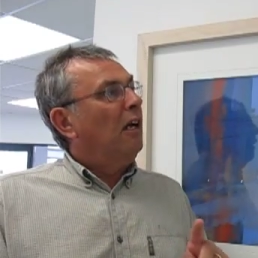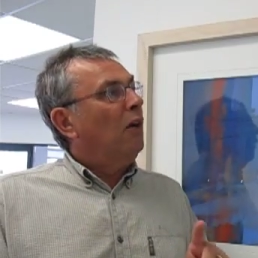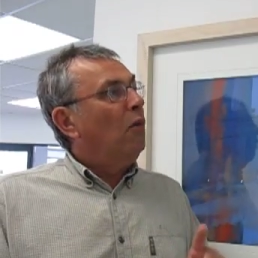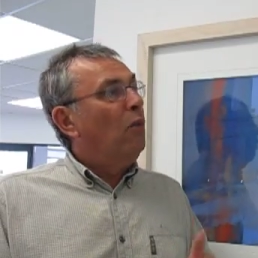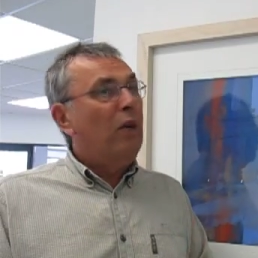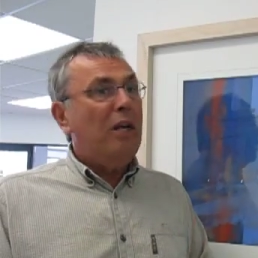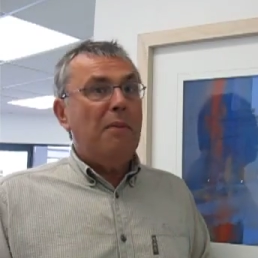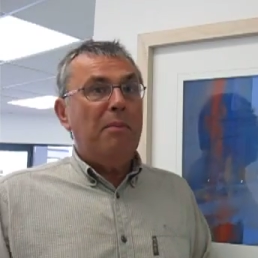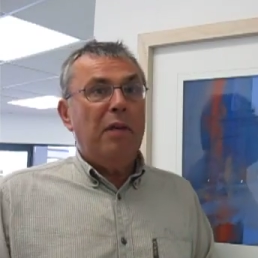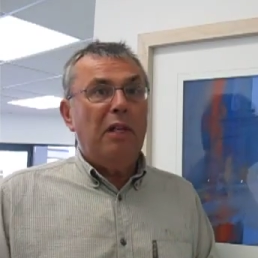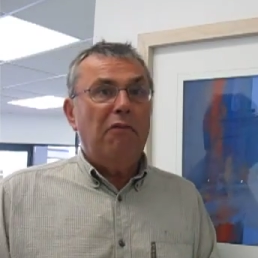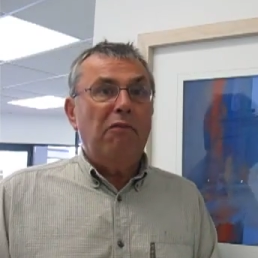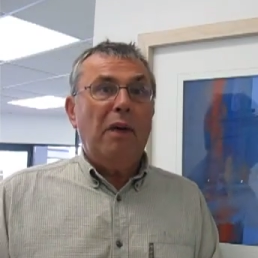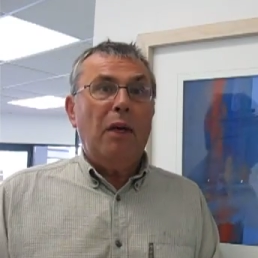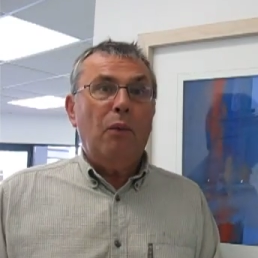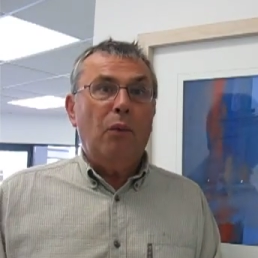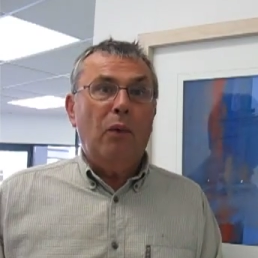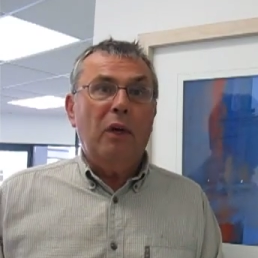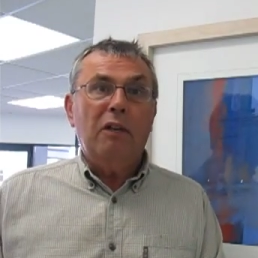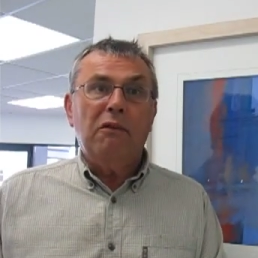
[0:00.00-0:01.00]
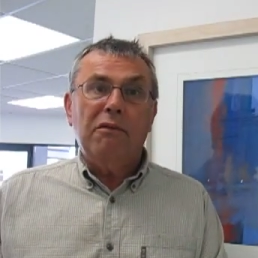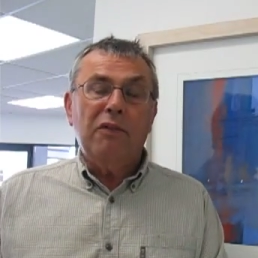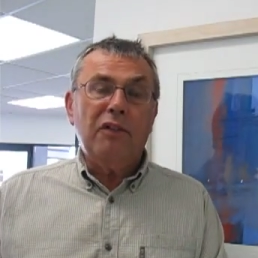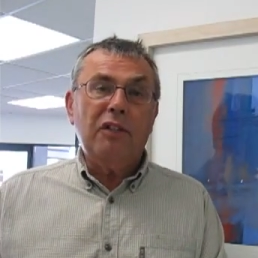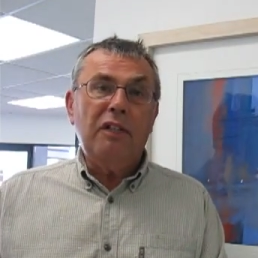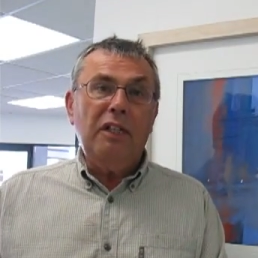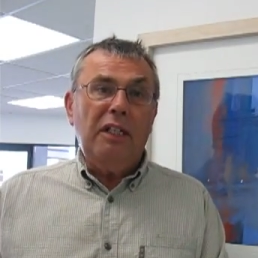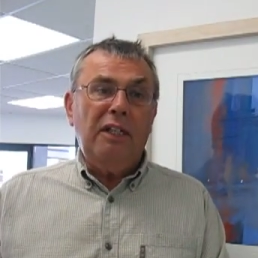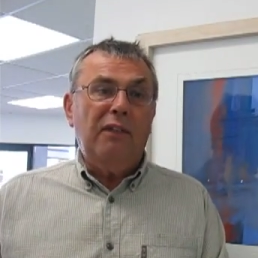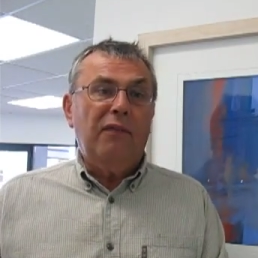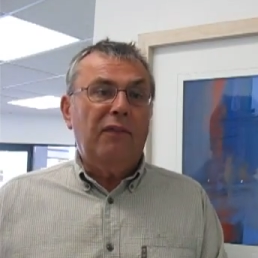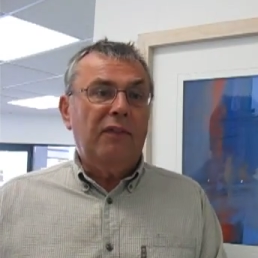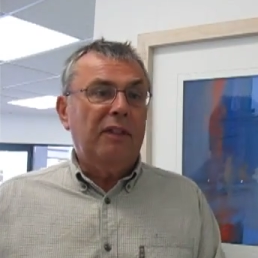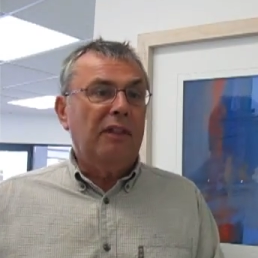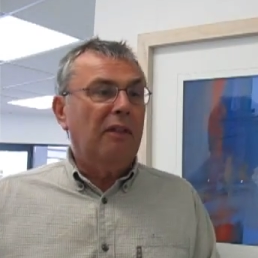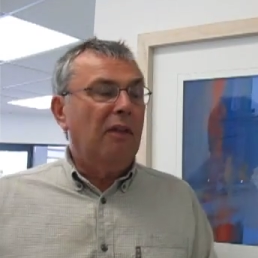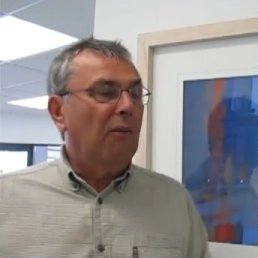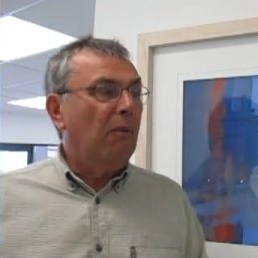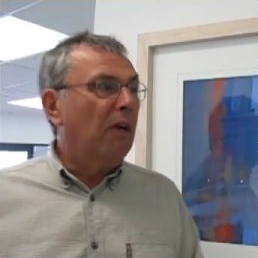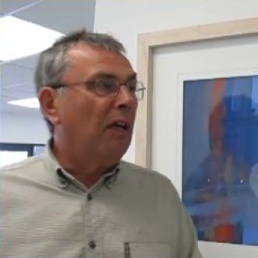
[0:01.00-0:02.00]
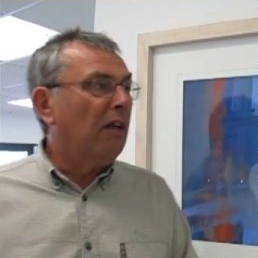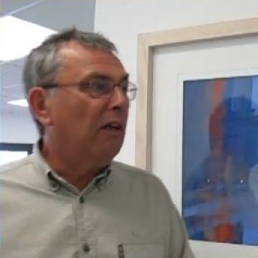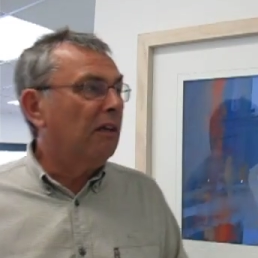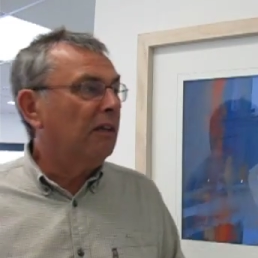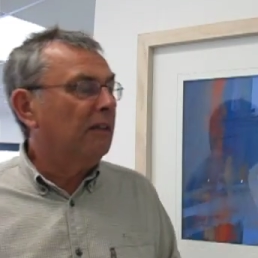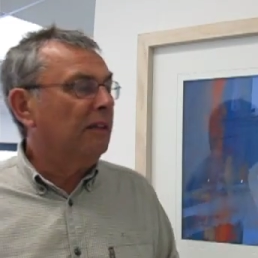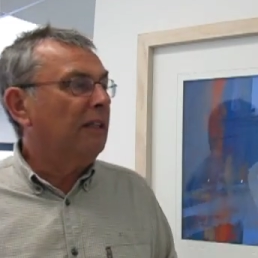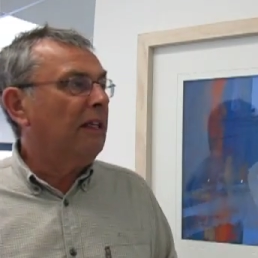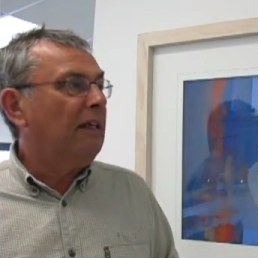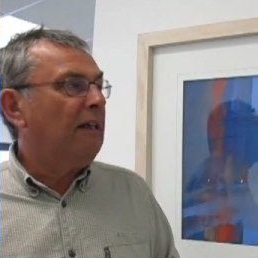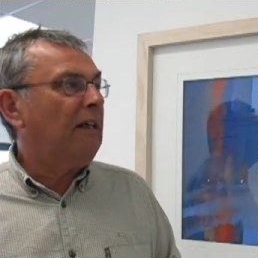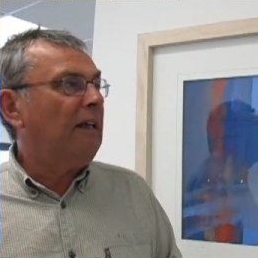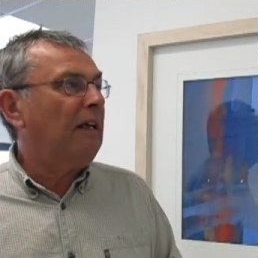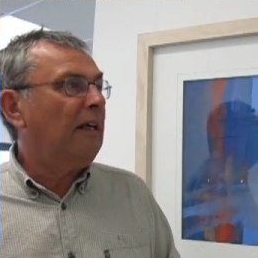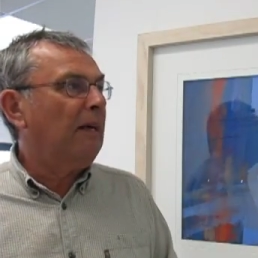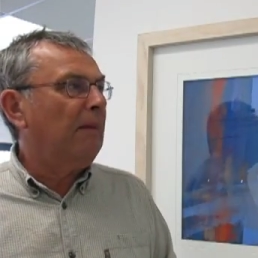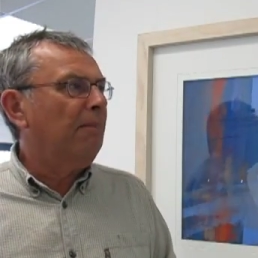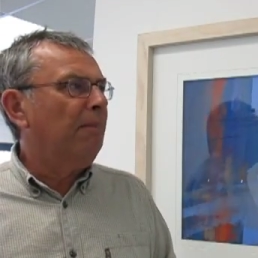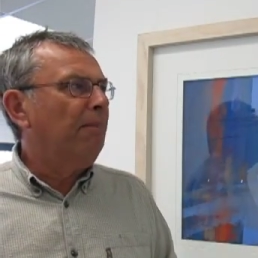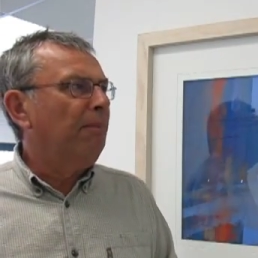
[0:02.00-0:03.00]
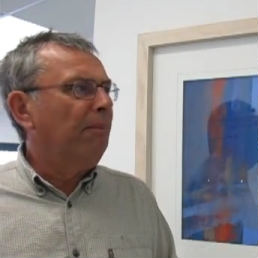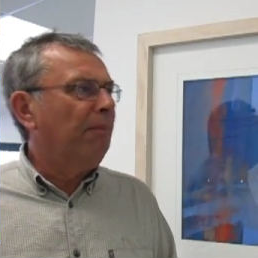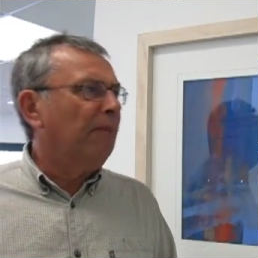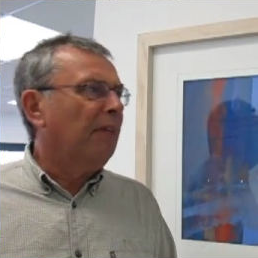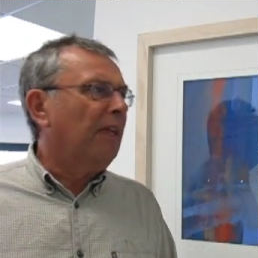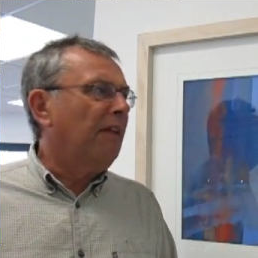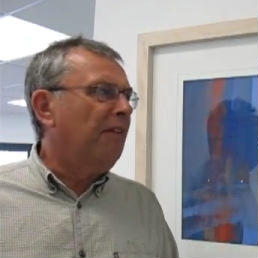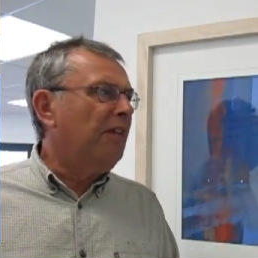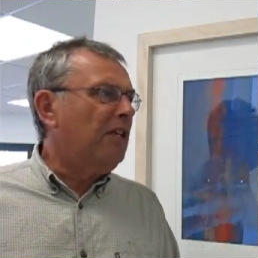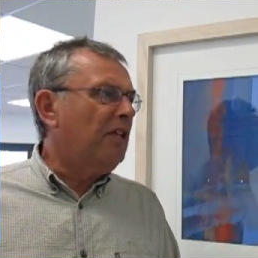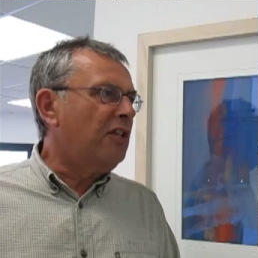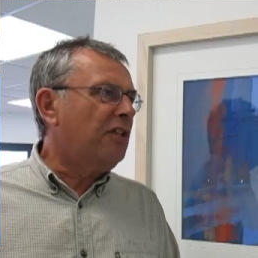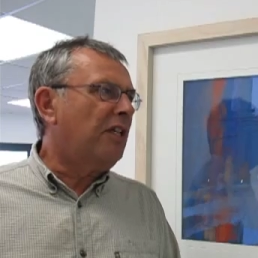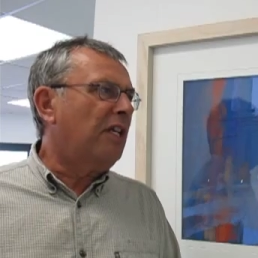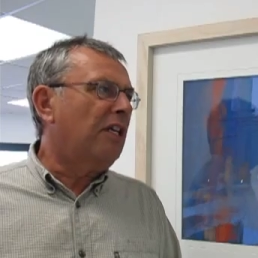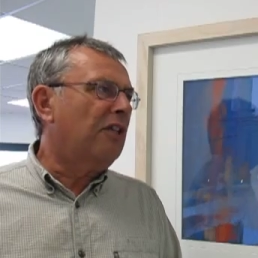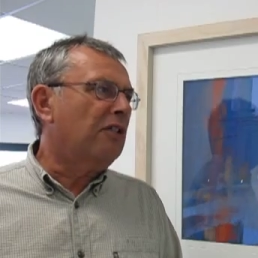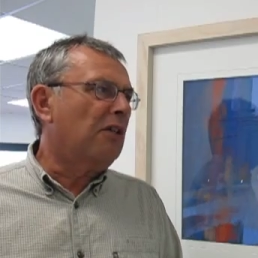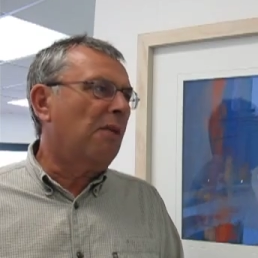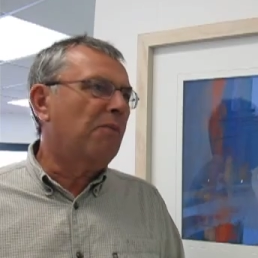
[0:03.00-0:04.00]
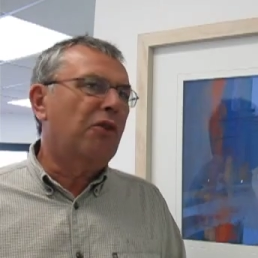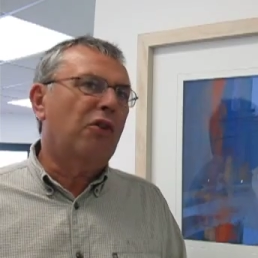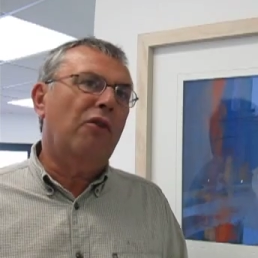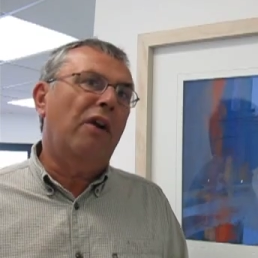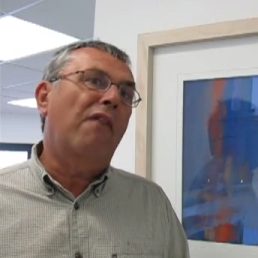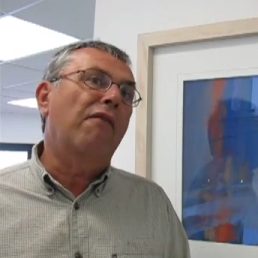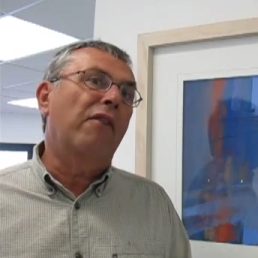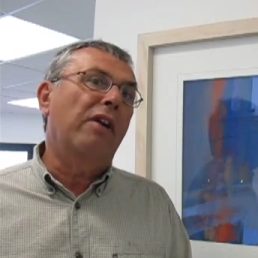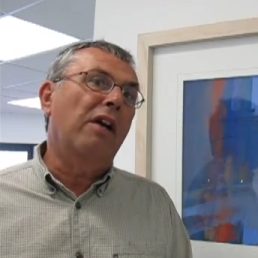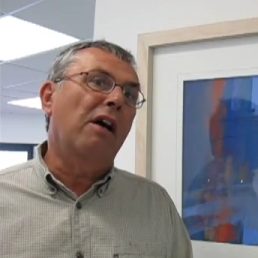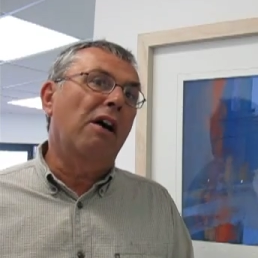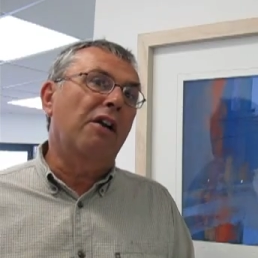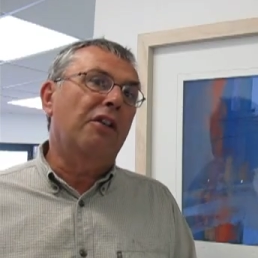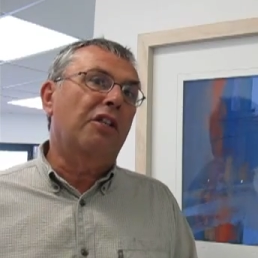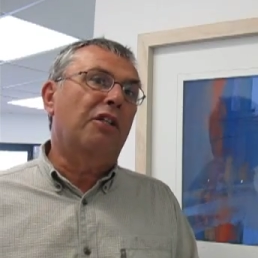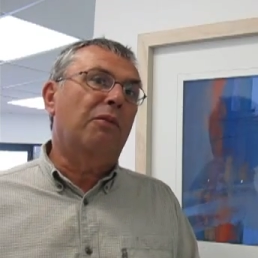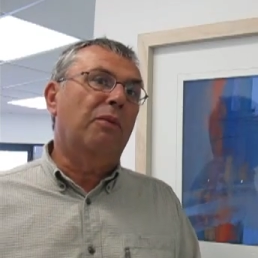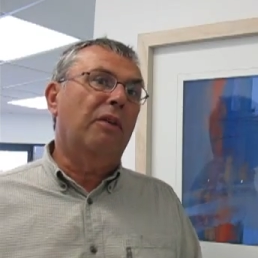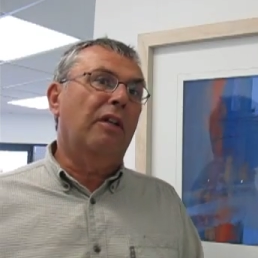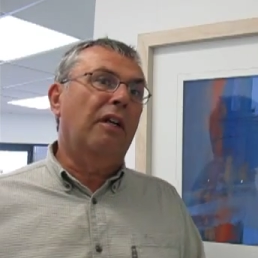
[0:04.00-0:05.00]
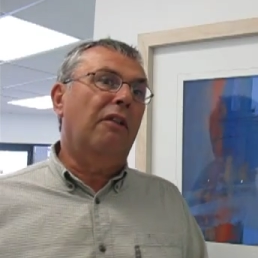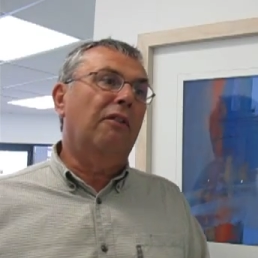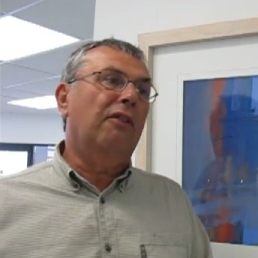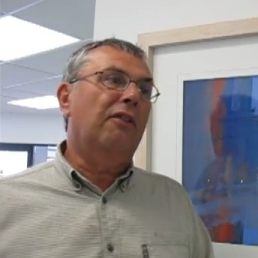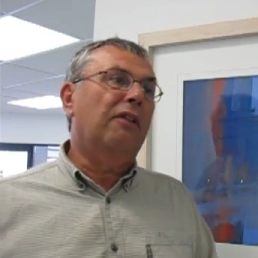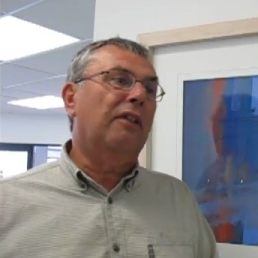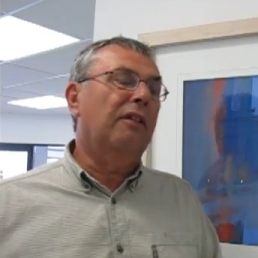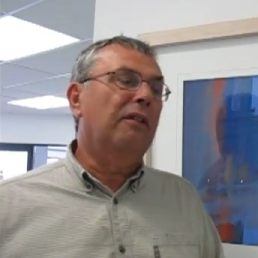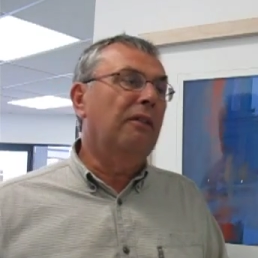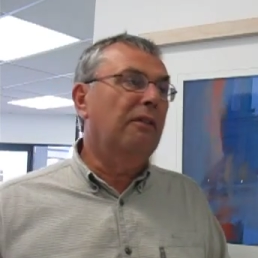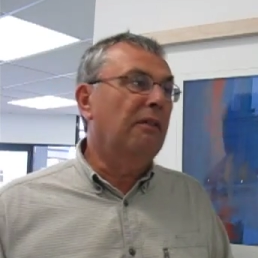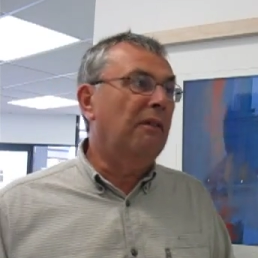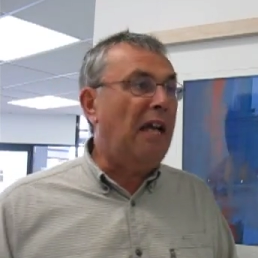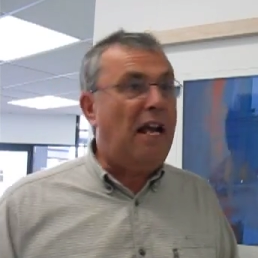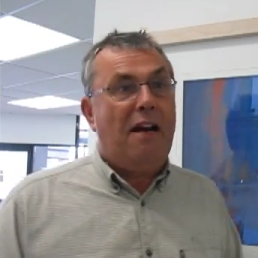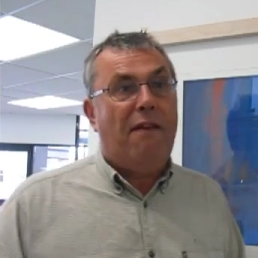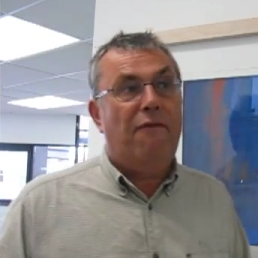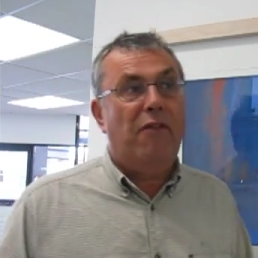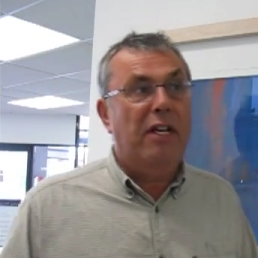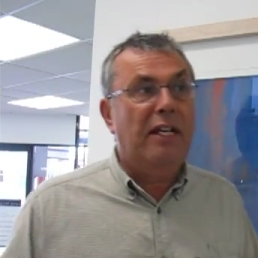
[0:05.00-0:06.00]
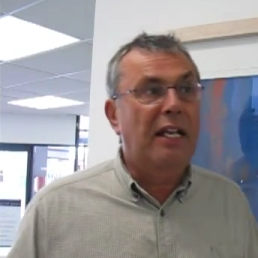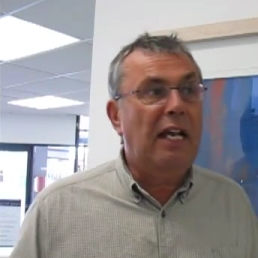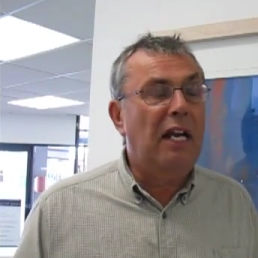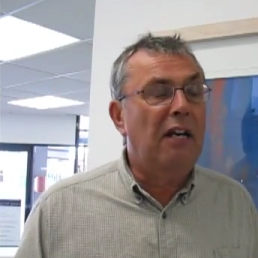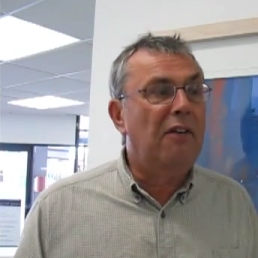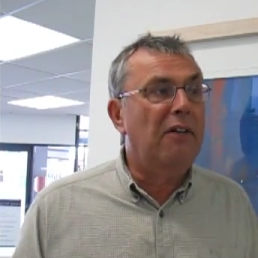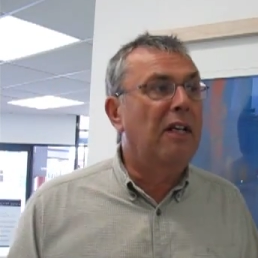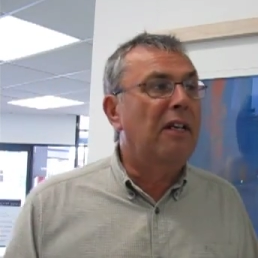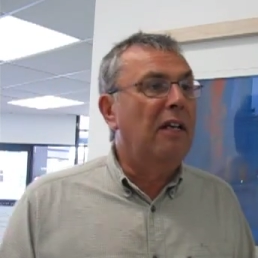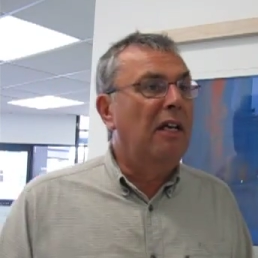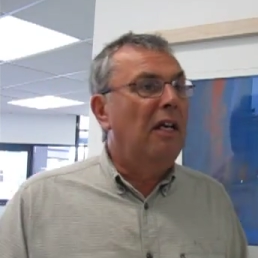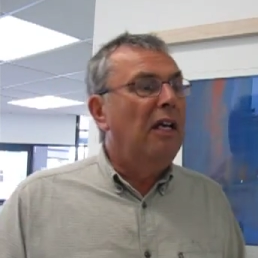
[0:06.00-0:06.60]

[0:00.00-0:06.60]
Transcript: Will it be well received? Well, these things I'm sure every artist will go through at every gallery.